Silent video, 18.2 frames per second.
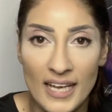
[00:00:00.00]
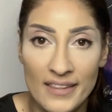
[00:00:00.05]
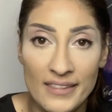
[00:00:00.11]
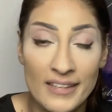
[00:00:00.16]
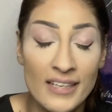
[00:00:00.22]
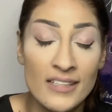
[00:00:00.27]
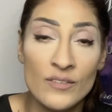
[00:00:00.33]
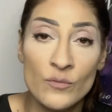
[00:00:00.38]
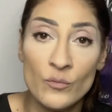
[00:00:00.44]
And
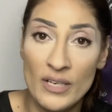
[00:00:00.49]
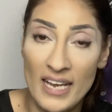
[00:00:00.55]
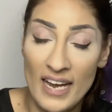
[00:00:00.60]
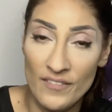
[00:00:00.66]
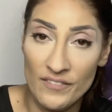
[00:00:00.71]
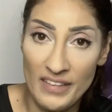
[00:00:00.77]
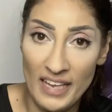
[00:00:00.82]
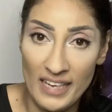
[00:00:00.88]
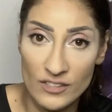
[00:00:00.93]
then we
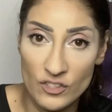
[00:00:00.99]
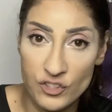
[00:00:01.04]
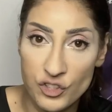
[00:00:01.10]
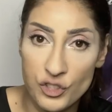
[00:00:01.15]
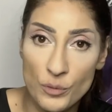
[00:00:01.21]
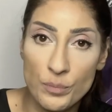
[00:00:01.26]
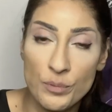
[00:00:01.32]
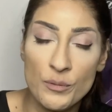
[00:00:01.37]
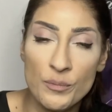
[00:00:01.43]
have that
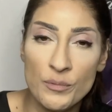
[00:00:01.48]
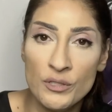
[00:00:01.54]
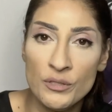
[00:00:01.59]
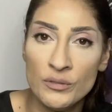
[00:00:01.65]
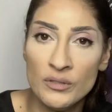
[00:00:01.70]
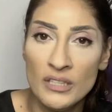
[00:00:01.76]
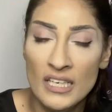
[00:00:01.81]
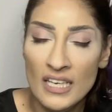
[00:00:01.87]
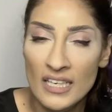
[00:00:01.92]

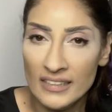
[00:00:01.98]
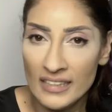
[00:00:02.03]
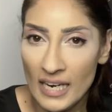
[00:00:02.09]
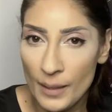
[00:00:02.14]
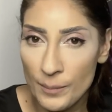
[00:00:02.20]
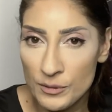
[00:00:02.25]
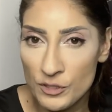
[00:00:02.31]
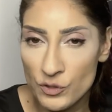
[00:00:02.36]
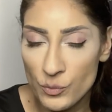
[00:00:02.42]
supermoon that
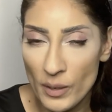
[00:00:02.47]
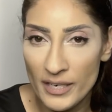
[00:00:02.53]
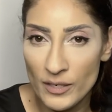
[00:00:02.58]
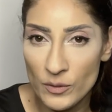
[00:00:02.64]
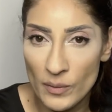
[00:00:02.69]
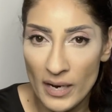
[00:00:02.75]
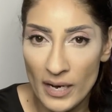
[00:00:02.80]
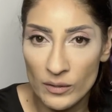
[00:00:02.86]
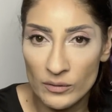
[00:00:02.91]
happens right
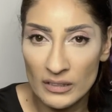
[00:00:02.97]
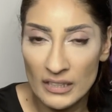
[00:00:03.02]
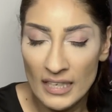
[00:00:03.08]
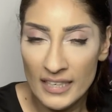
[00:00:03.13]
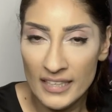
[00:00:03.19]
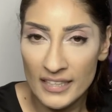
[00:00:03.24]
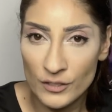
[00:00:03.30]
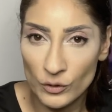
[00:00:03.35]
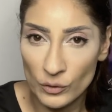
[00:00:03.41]
around
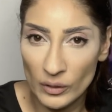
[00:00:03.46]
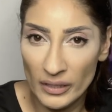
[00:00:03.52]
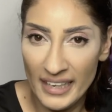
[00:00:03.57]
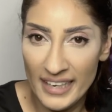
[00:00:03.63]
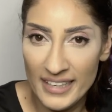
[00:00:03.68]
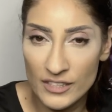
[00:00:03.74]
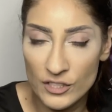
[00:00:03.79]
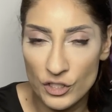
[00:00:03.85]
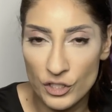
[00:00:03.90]
either
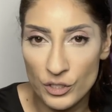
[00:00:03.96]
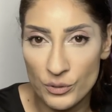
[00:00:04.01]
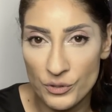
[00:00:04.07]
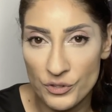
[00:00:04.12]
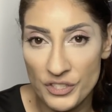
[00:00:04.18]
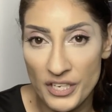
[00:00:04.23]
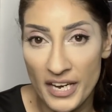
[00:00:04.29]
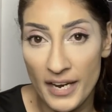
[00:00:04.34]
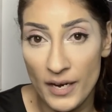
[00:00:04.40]
late
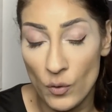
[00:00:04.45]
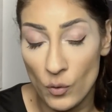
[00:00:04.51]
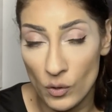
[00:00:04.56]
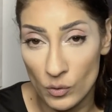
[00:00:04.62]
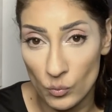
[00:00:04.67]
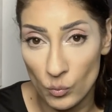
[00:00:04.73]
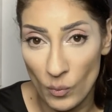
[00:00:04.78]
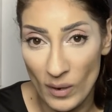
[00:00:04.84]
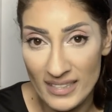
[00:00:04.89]
Tuesday
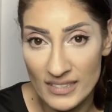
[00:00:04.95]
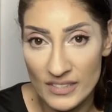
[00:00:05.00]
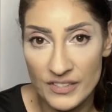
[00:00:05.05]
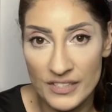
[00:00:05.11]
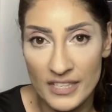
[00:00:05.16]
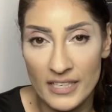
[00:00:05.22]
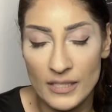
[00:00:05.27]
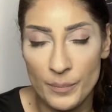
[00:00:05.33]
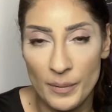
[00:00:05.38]
or
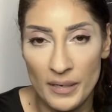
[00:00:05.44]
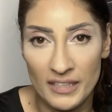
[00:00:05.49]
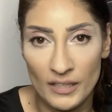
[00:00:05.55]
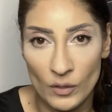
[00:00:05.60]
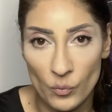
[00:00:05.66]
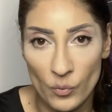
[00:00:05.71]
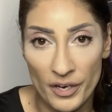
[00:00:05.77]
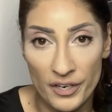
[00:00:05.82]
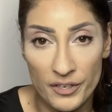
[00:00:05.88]
Wednesday, depending
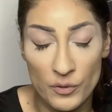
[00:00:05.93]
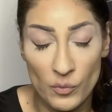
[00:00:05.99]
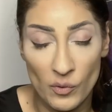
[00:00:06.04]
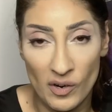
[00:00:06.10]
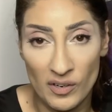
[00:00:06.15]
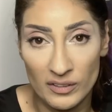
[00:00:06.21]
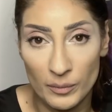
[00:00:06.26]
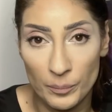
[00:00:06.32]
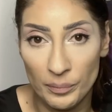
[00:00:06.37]
on where you
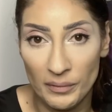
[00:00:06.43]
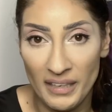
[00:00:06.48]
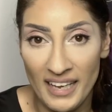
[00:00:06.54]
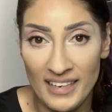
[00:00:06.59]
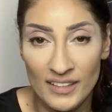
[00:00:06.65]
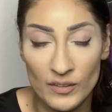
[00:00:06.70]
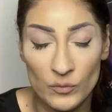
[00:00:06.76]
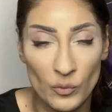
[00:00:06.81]
are on the planet.